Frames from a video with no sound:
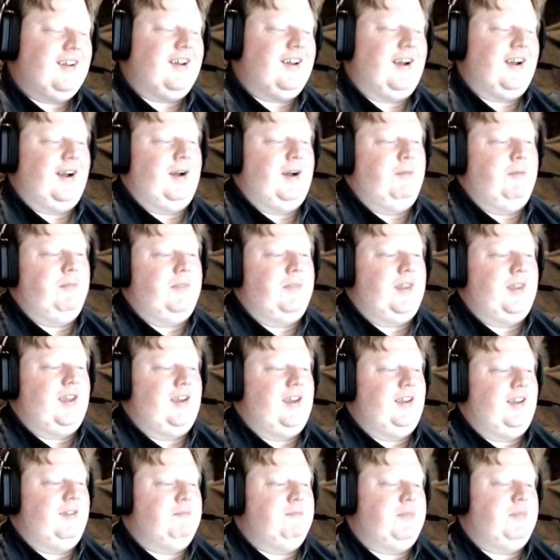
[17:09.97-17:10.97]

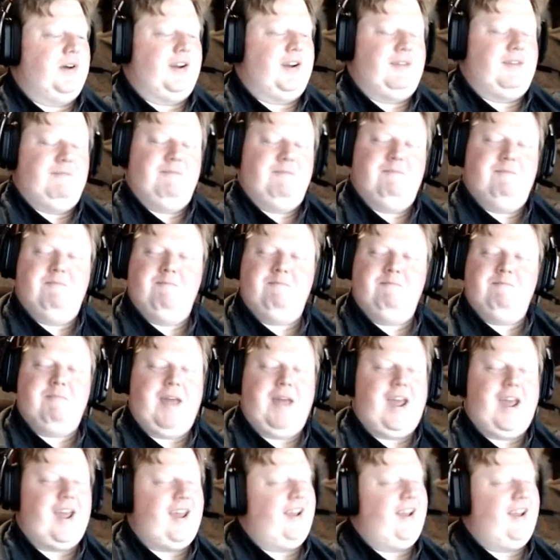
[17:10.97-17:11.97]
But
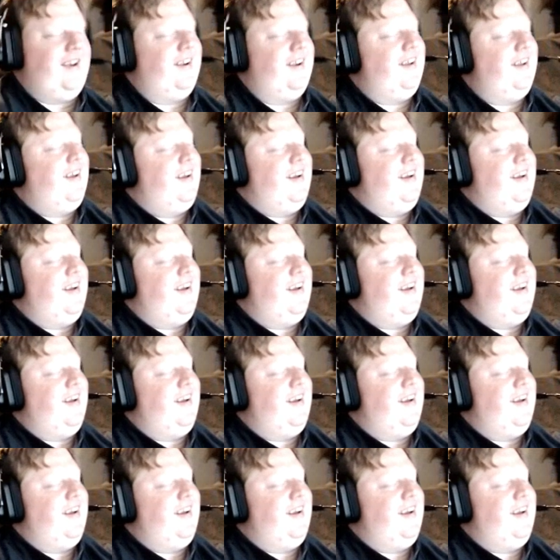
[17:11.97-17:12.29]
man,